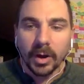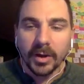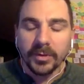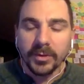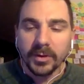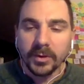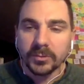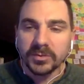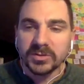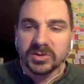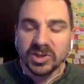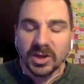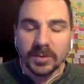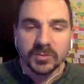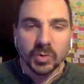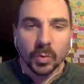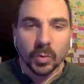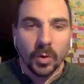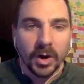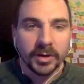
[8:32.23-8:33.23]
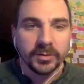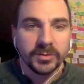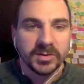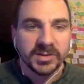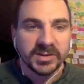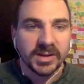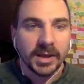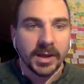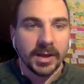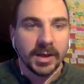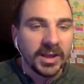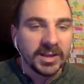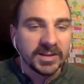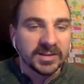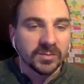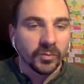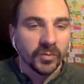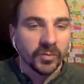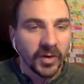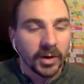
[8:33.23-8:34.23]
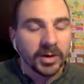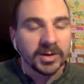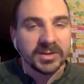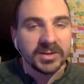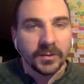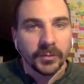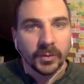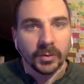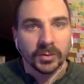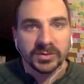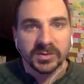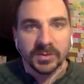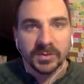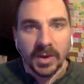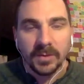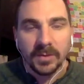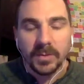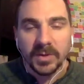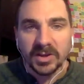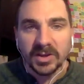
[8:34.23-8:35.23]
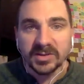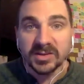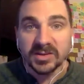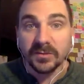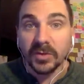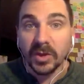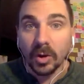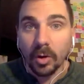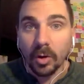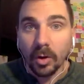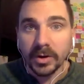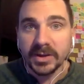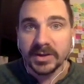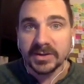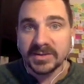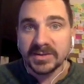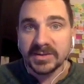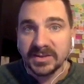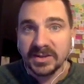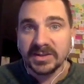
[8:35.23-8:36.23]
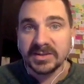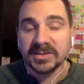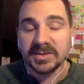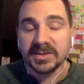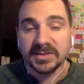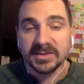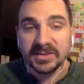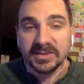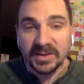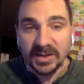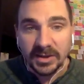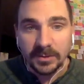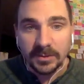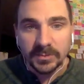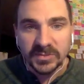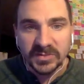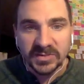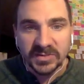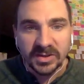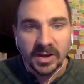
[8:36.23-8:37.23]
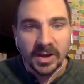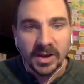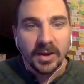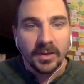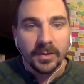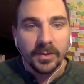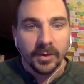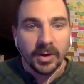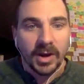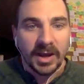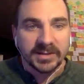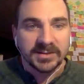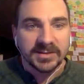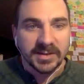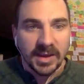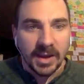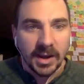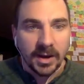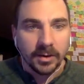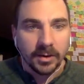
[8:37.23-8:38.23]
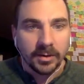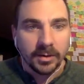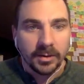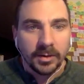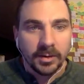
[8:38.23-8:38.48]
I think it was James Wan who said it's very difficult to make because if the audience sees the seams, they're not scared.